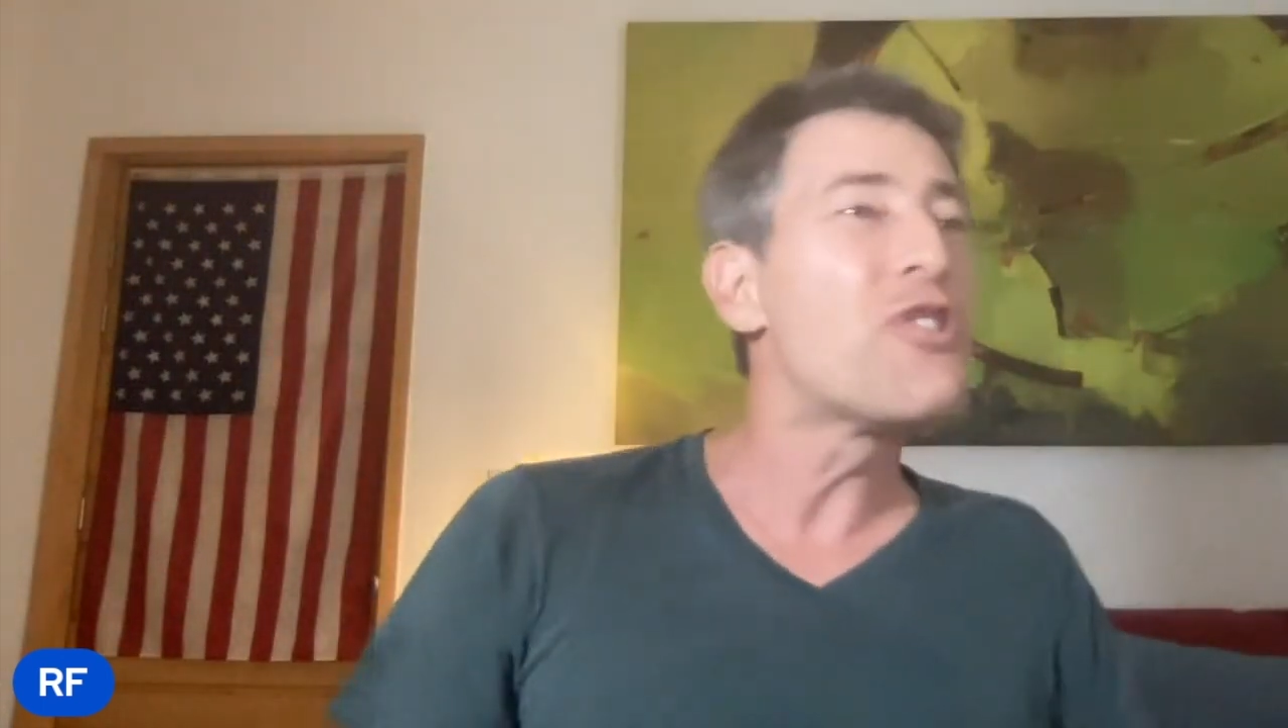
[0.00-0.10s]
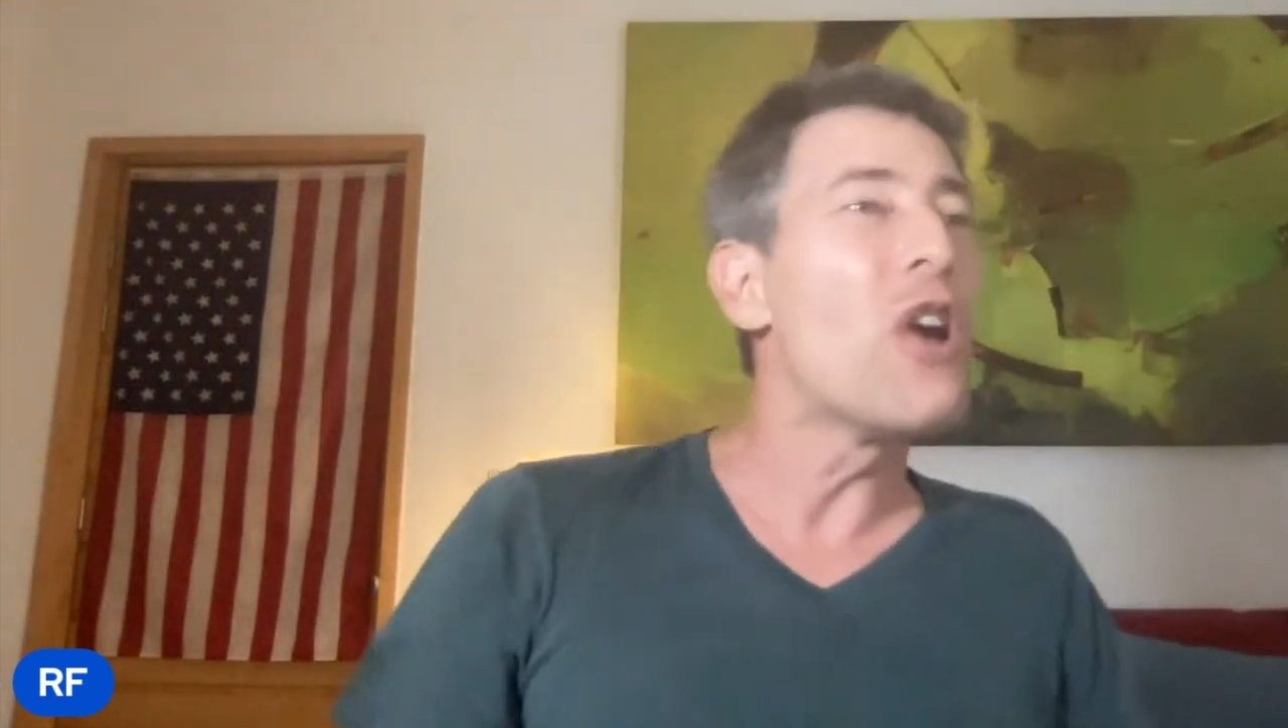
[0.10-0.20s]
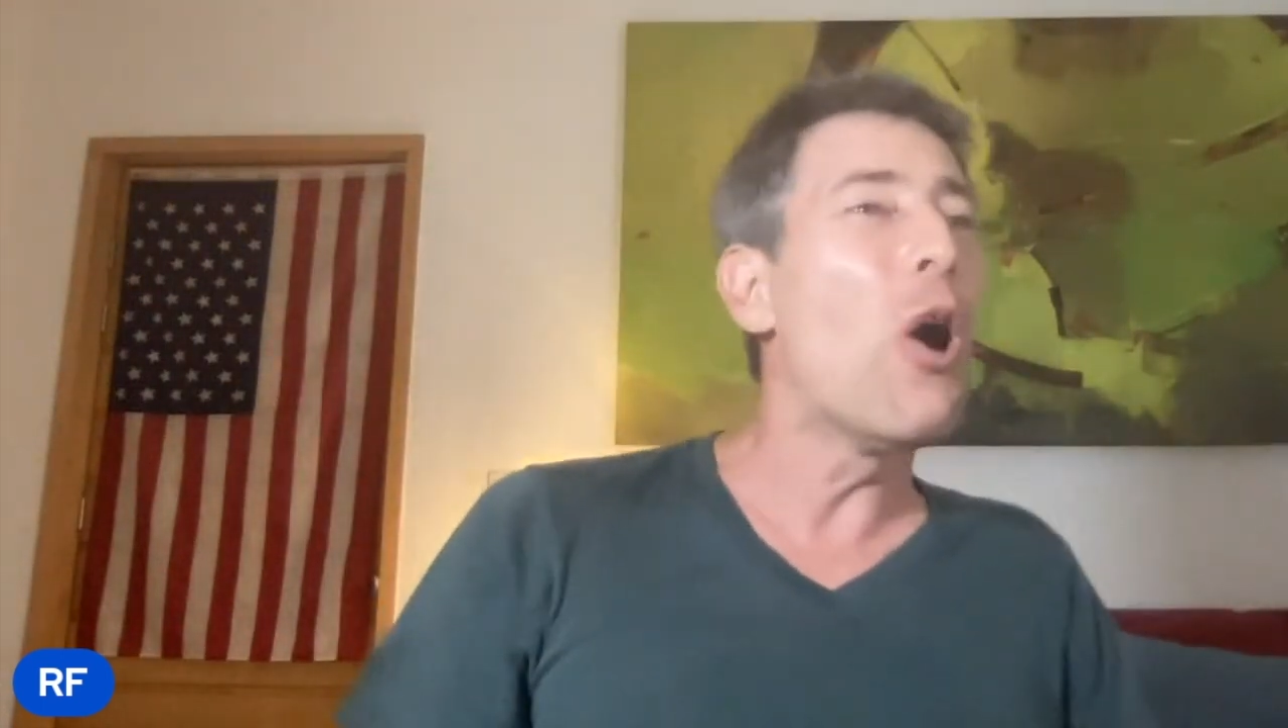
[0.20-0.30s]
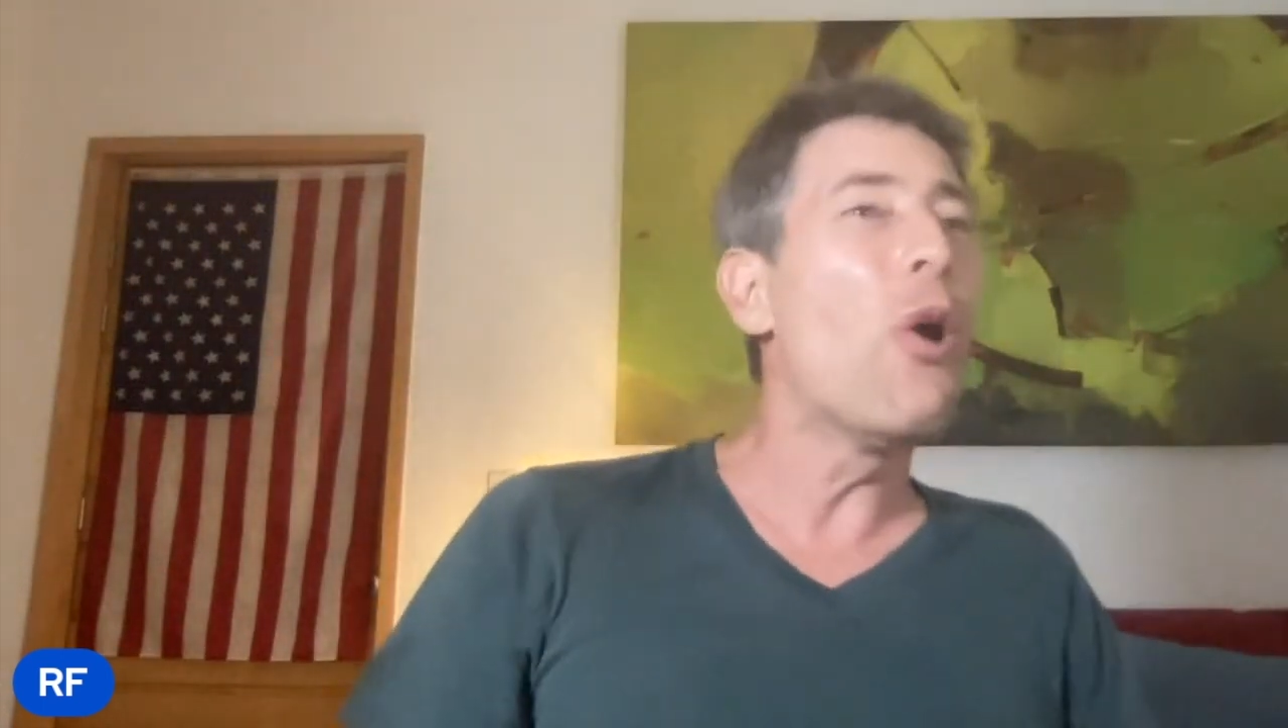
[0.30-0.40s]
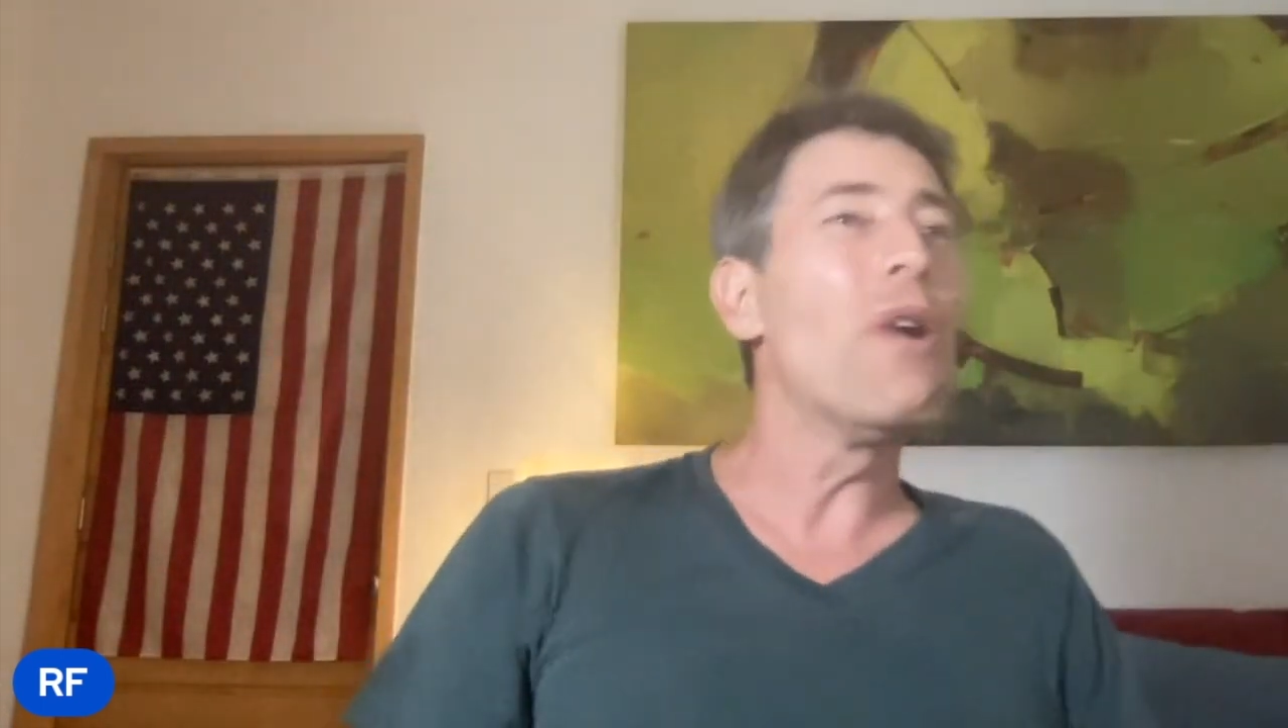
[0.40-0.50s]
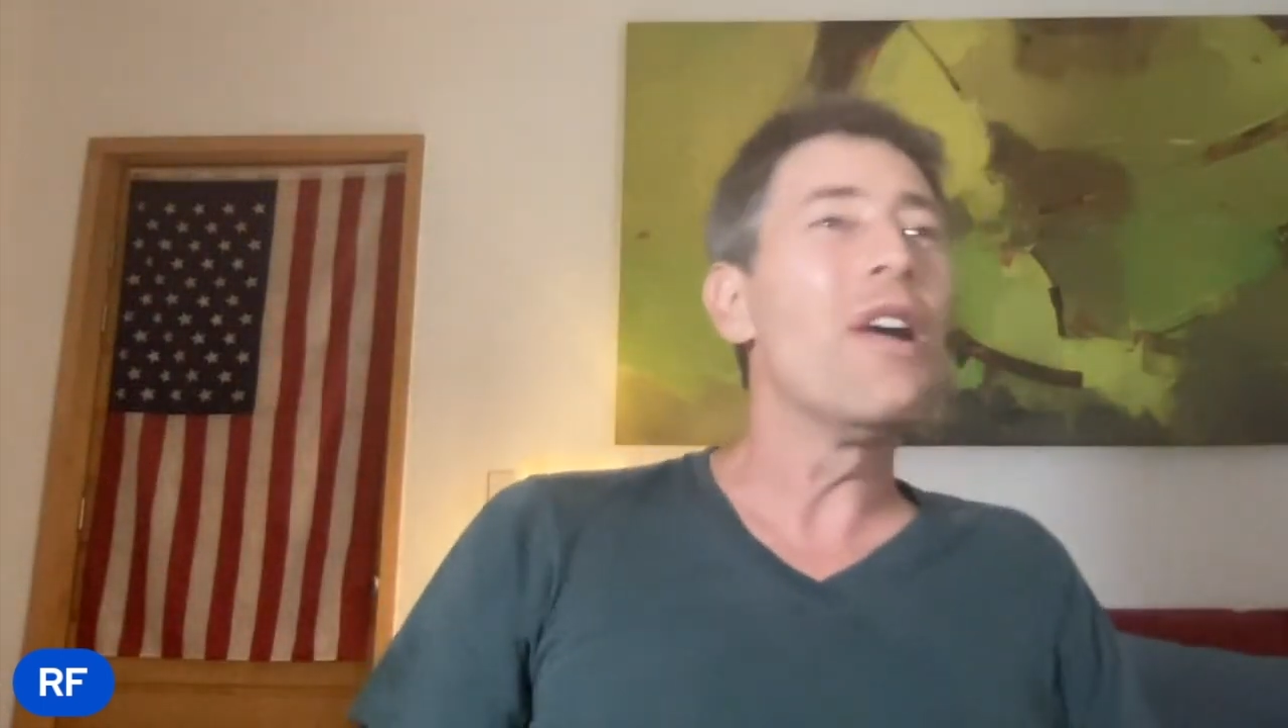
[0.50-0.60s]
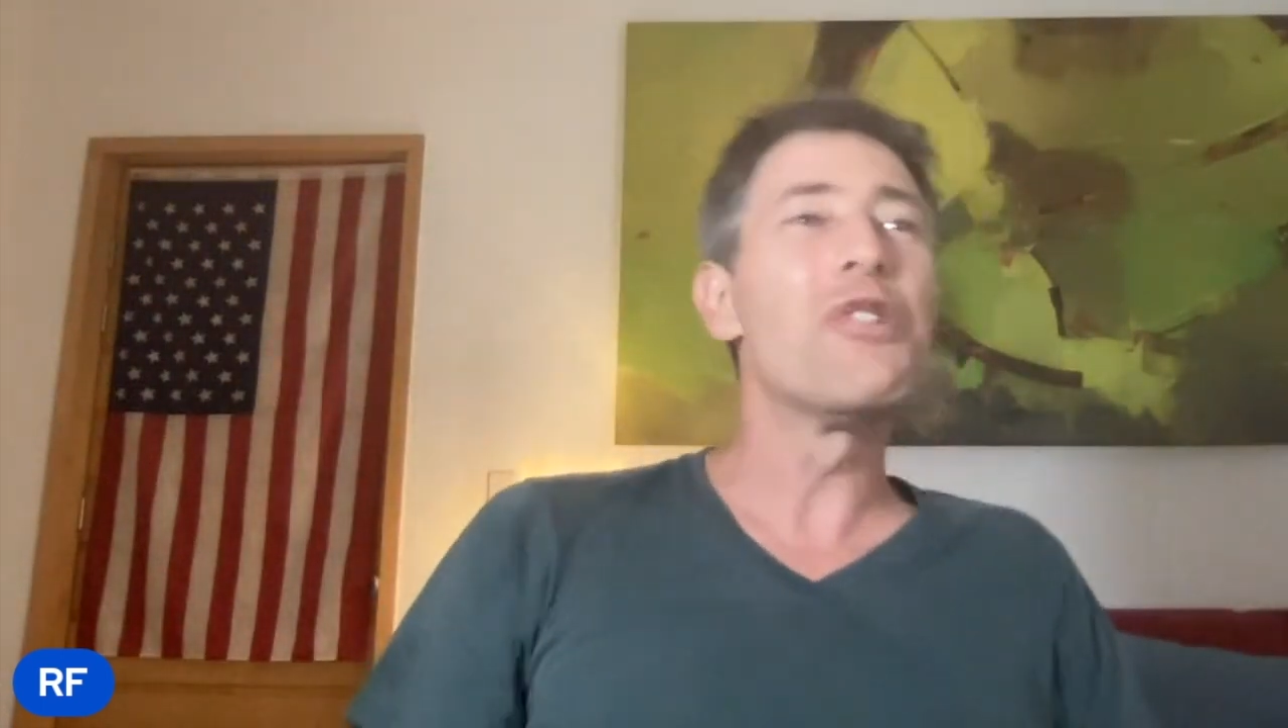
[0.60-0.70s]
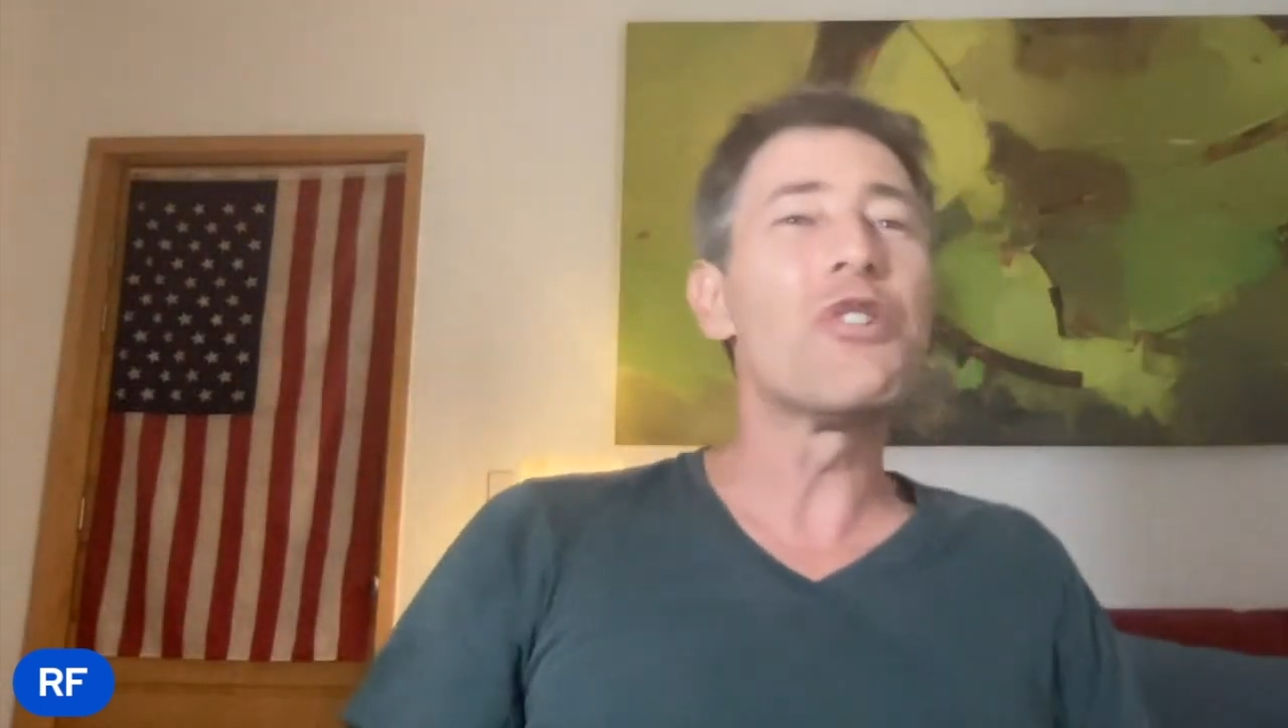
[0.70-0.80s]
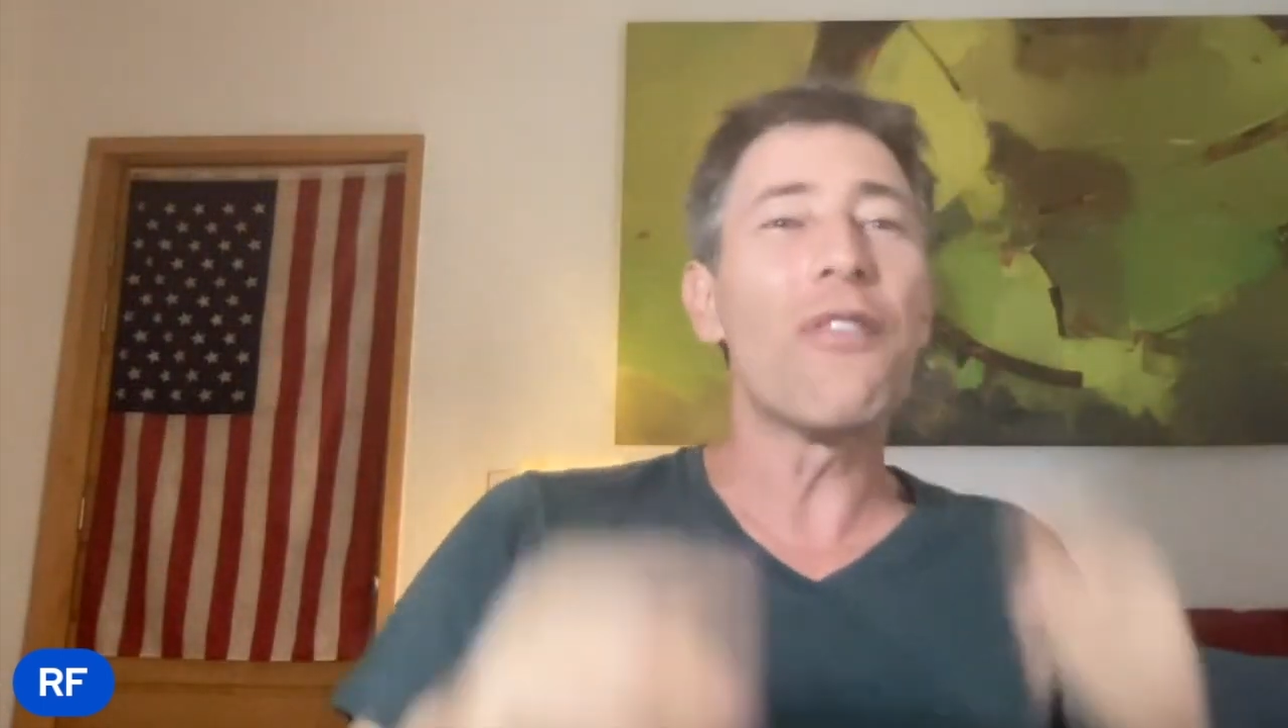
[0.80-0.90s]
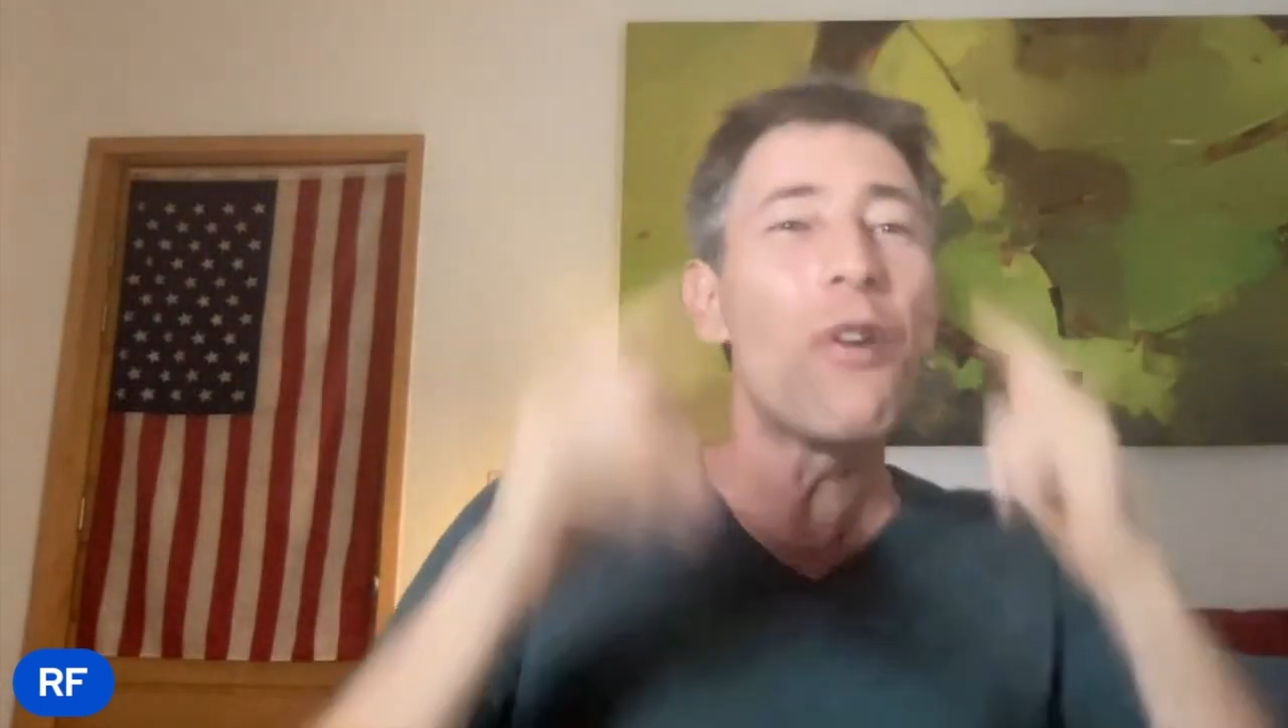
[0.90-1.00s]
so
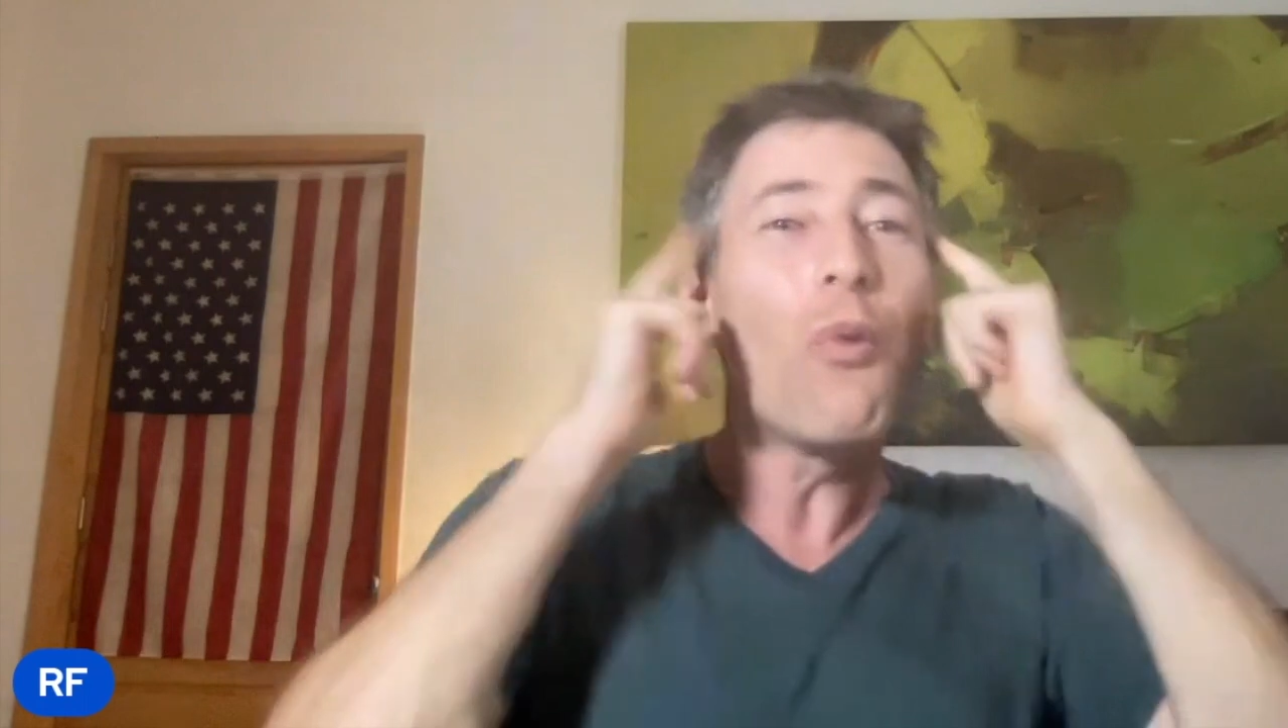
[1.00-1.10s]
deserved.